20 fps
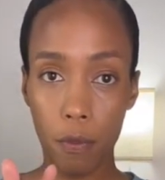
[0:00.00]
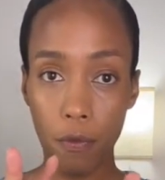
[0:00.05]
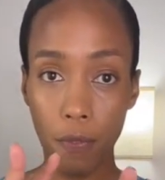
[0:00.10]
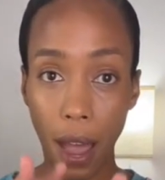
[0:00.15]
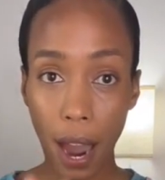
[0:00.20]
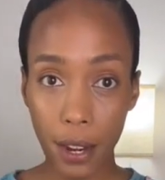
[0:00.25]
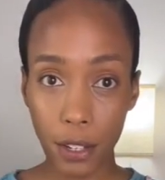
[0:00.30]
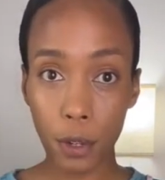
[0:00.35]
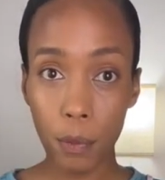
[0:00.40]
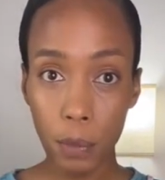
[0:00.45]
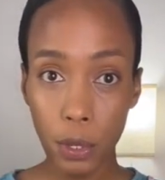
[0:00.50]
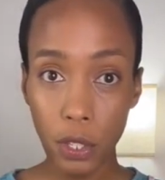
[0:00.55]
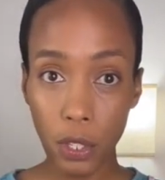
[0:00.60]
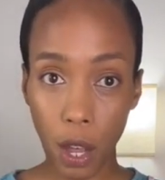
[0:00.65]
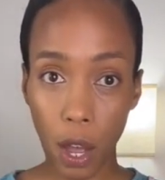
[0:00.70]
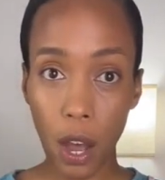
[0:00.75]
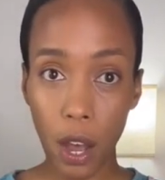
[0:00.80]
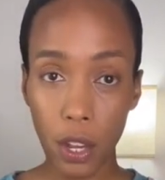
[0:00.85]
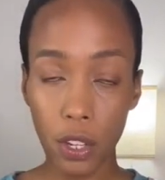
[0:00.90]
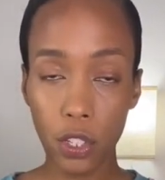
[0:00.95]
find a
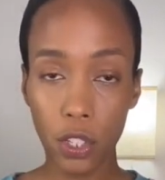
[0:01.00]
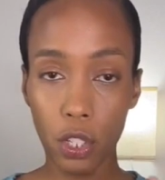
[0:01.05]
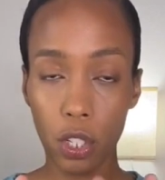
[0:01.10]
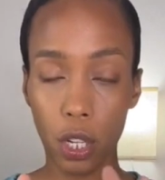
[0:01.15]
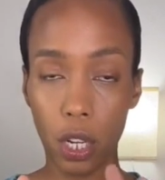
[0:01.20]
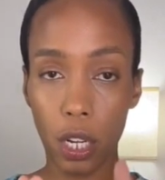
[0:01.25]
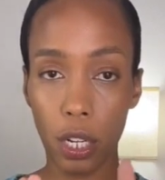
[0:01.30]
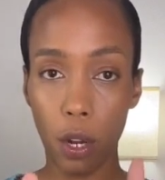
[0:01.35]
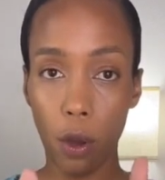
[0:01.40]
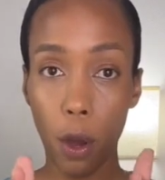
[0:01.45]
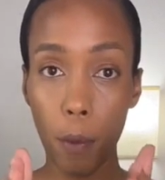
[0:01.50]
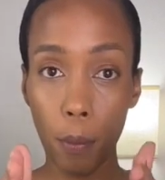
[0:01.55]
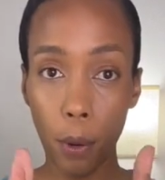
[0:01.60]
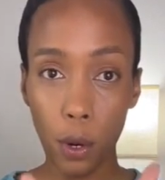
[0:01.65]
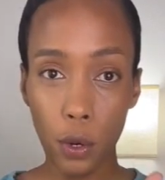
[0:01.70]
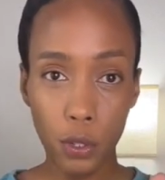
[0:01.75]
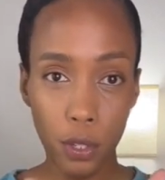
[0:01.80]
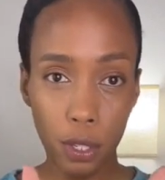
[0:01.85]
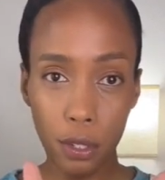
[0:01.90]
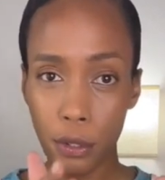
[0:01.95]
massage, a
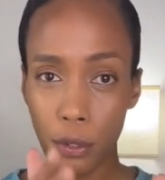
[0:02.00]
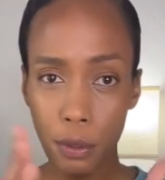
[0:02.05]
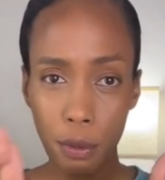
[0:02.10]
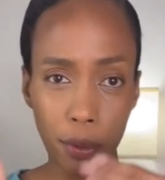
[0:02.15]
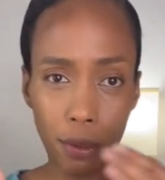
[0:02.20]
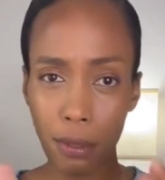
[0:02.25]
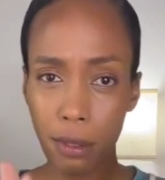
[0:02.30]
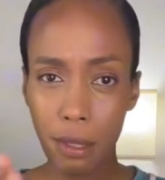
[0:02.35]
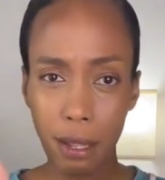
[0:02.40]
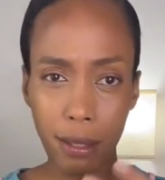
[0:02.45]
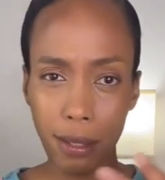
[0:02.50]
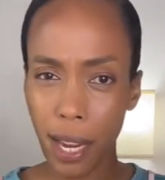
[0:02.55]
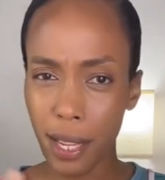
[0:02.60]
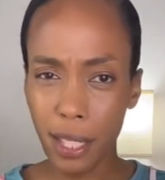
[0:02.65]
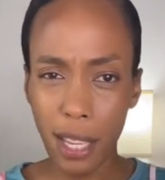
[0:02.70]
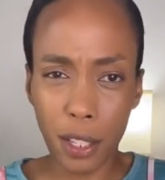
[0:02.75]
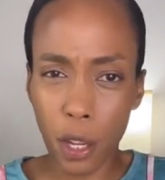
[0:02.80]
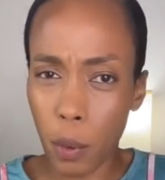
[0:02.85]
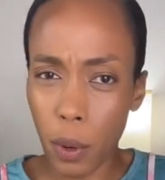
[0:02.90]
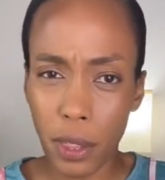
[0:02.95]
person who looks
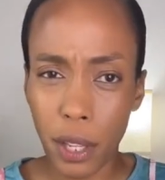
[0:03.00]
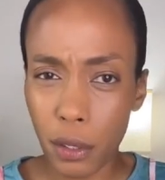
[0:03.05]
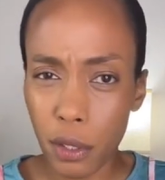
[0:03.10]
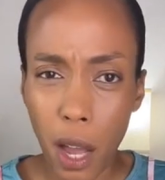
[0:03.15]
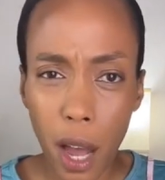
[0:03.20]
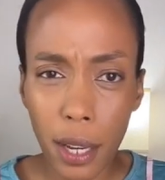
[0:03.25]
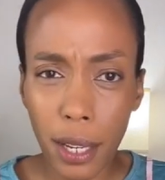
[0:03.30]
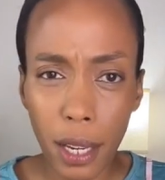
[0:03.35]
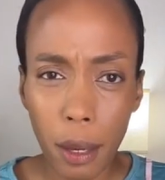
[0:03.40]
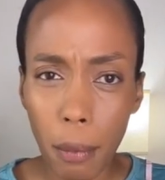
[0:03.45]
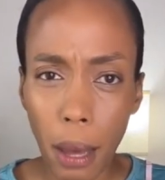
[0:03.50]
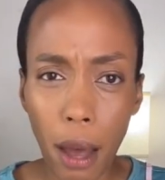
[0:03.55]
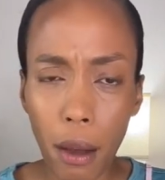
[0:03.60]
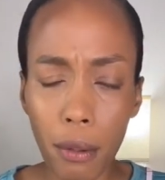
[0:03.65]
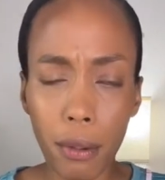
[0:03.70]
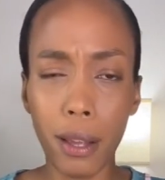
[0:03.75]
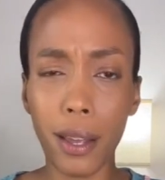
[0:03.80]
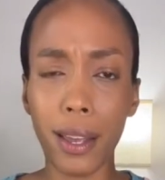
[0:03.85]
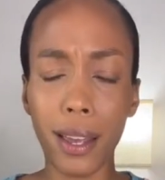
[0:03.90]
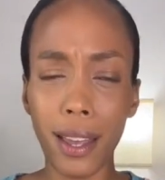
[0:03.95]
like they know what they're talking
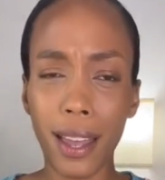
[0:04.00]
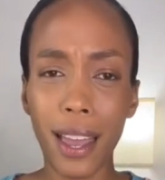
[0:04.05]
about,